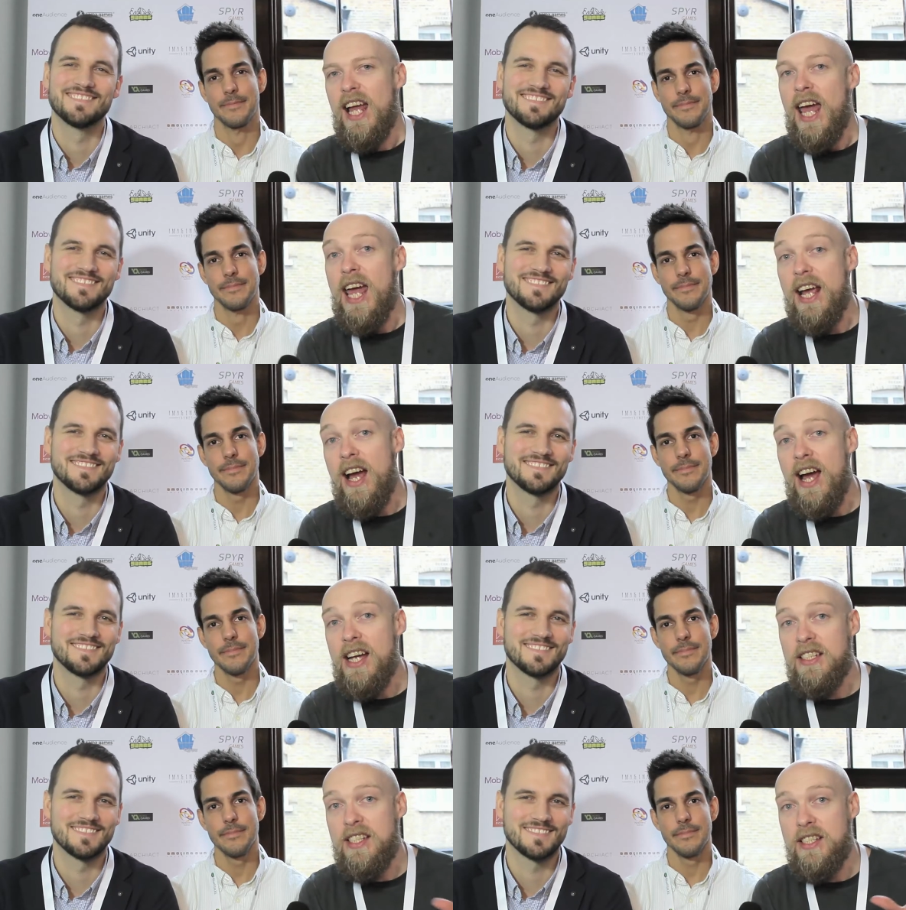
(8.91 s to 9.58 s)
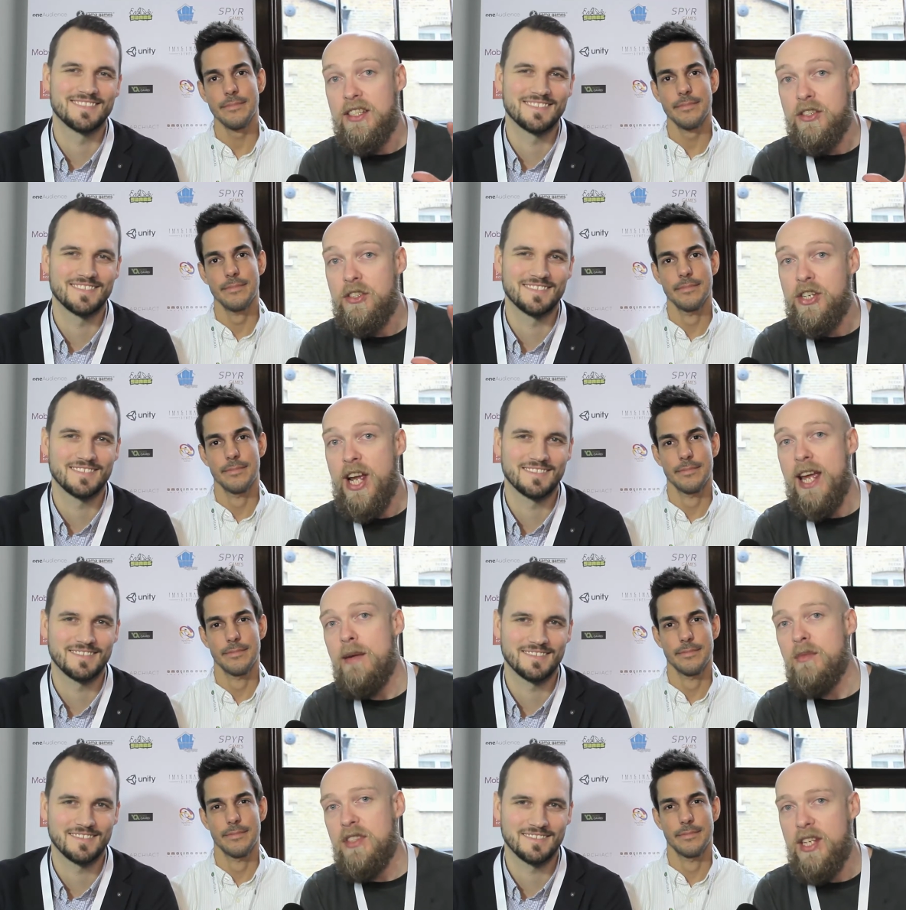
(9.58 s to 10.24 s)
Speaker 1: Hey guys, this is
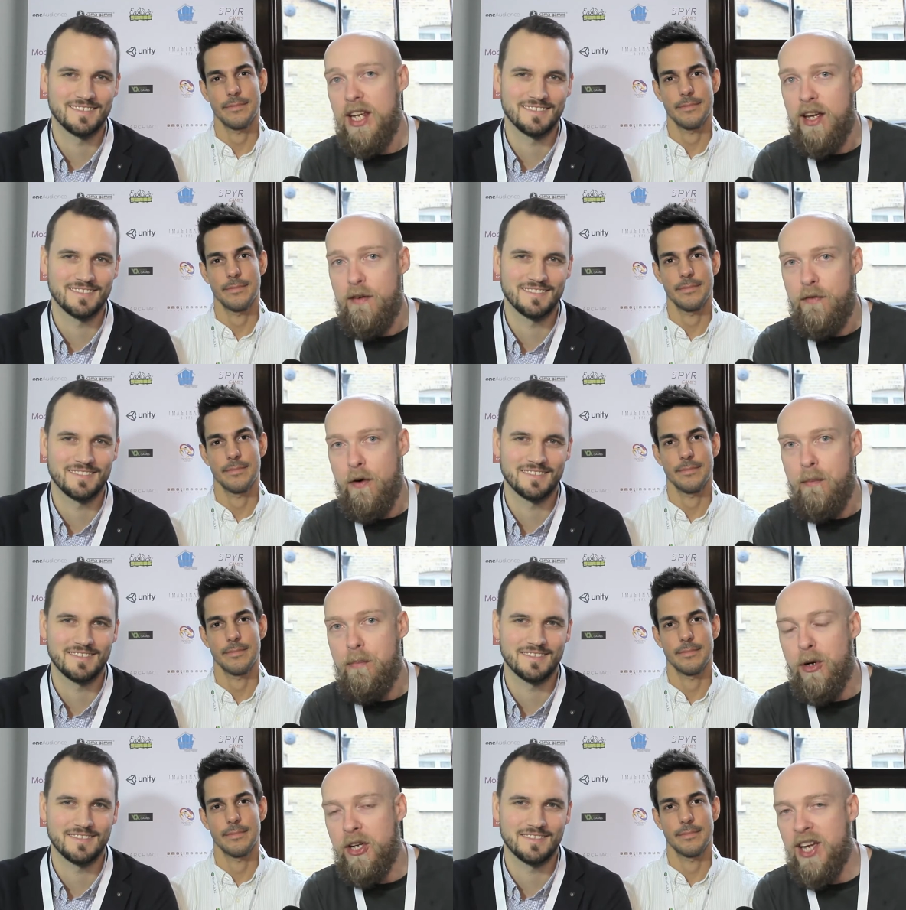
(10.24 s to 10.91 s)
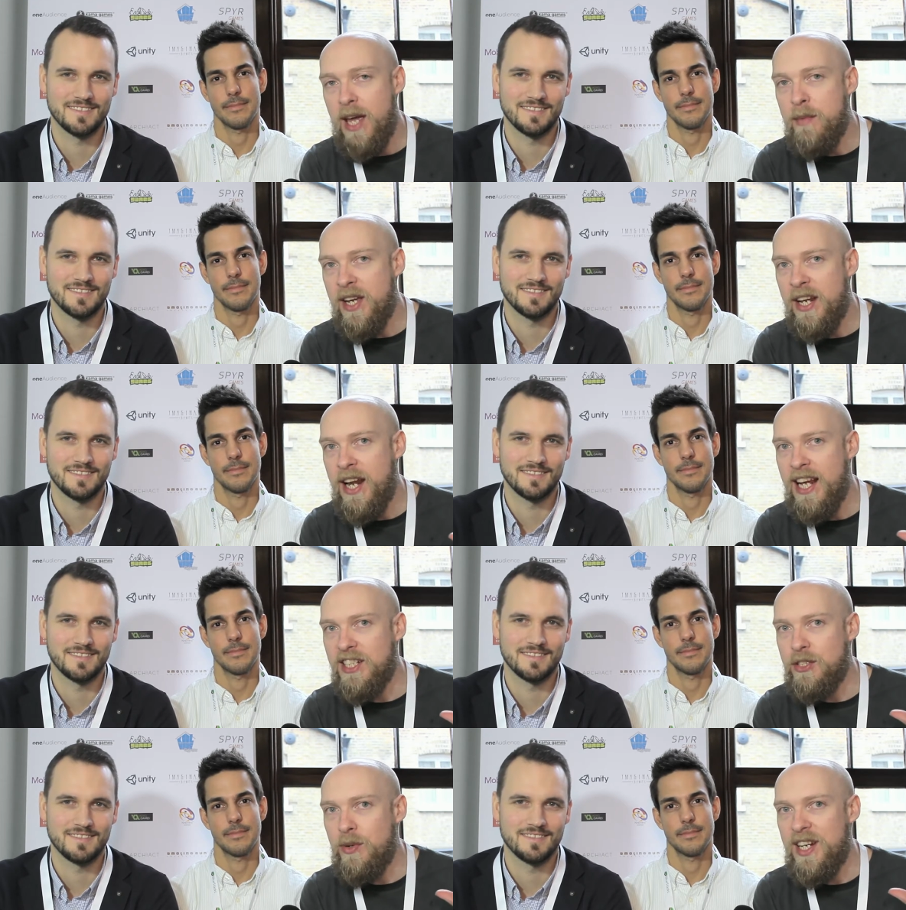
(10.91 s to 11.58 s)
James here from Pocket Gamer
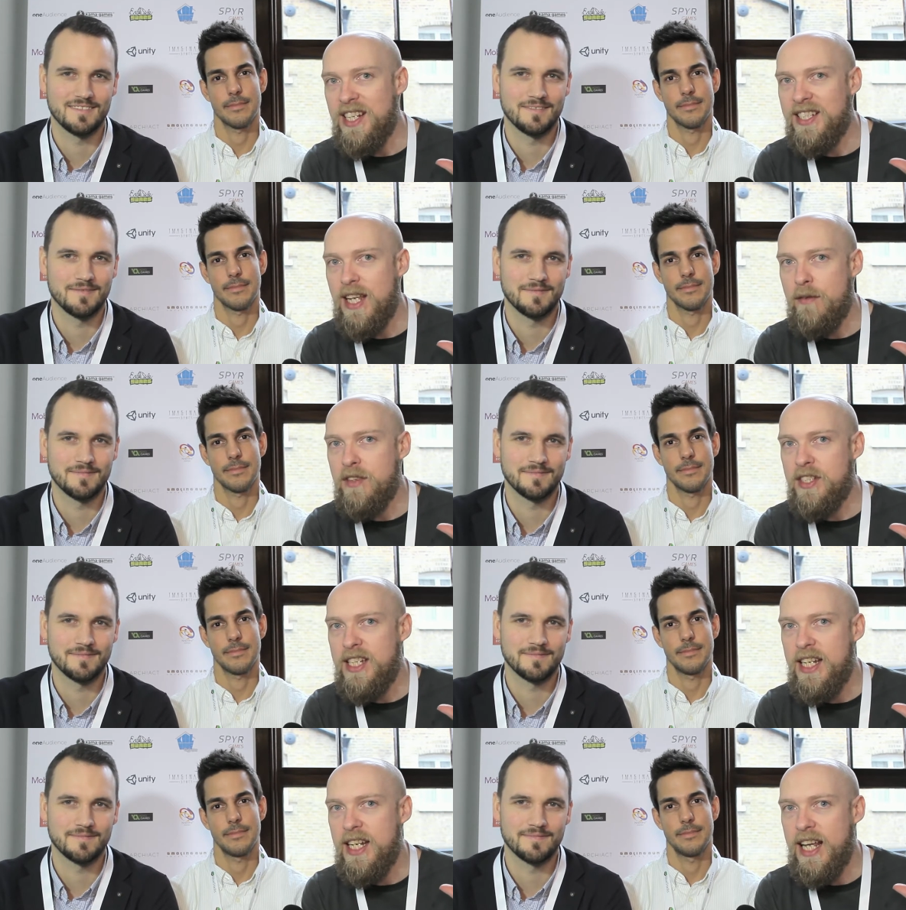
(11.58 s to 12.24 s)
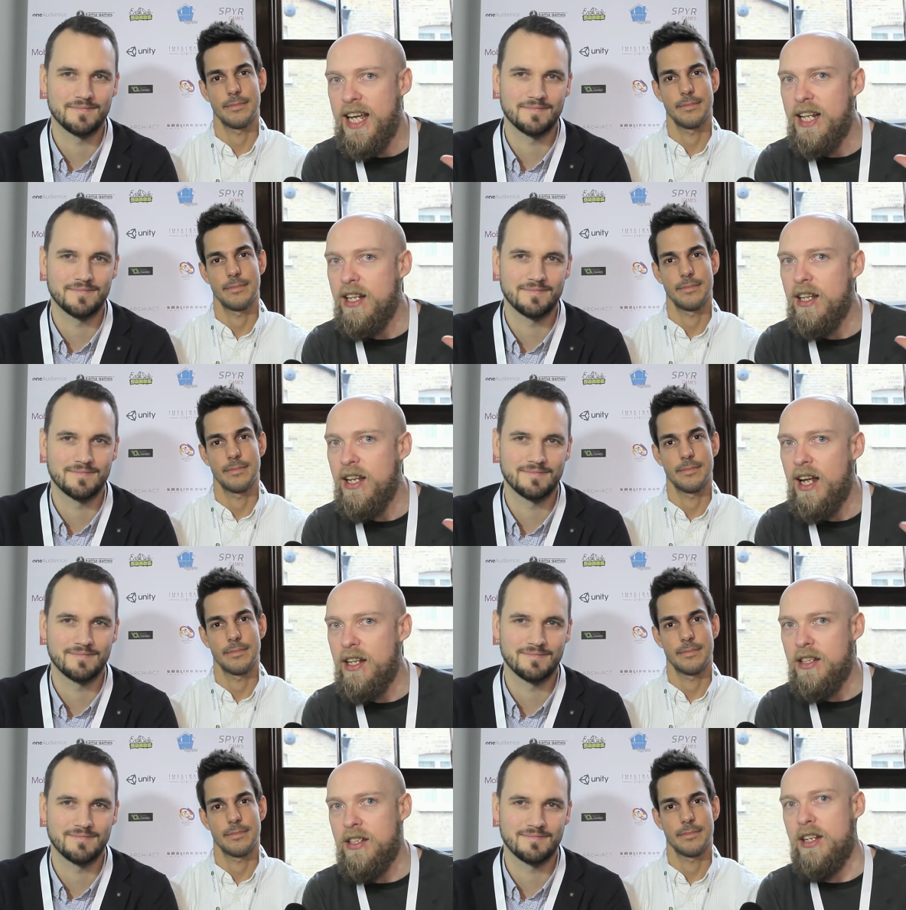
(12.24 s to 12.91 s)
Connects twenty seventeen
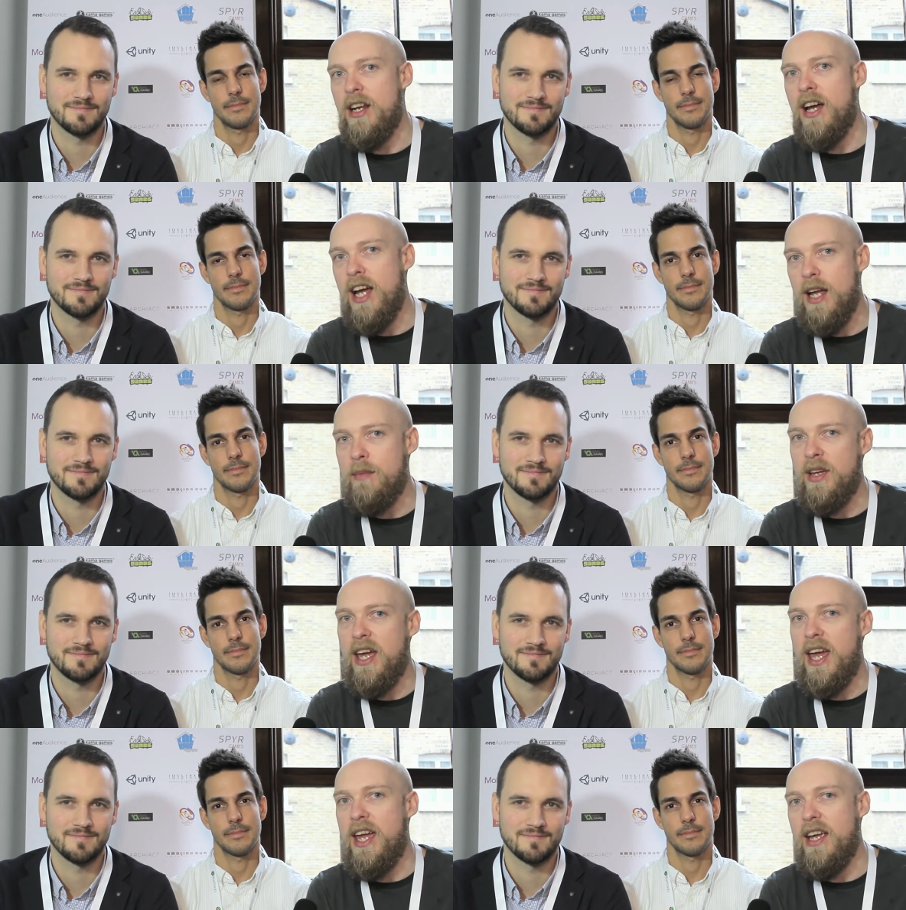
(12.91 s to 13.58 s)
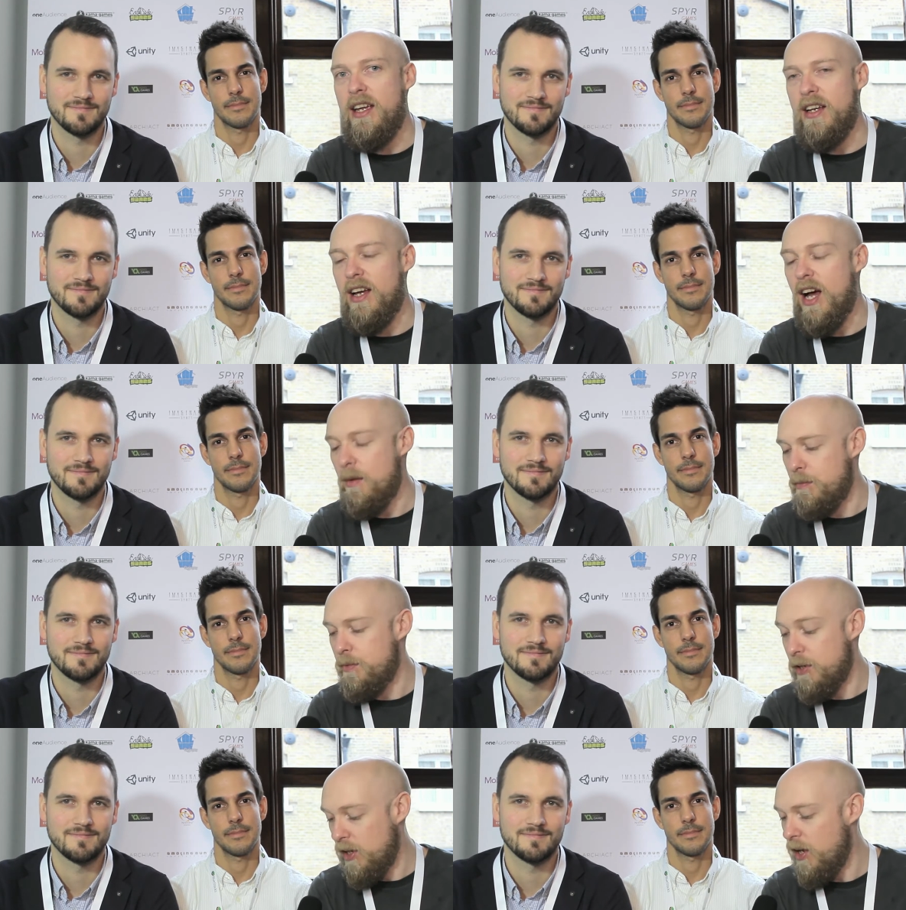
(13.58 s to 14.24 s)
in London. I am getting
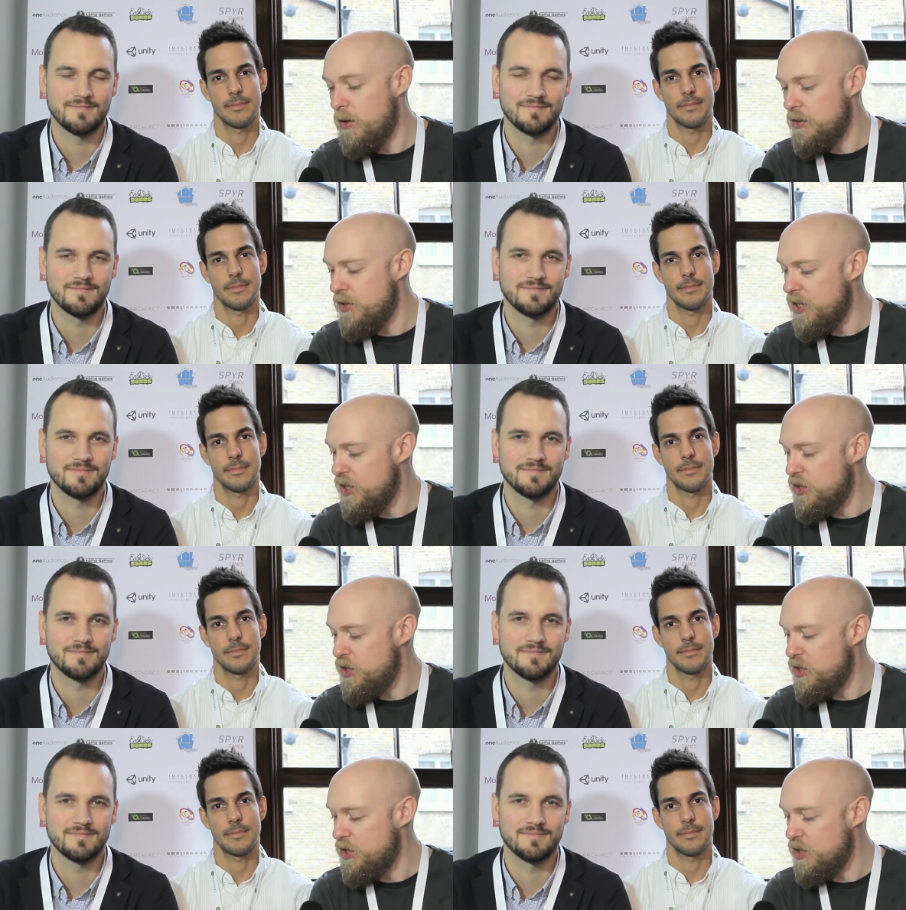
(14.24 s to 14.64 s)
up close and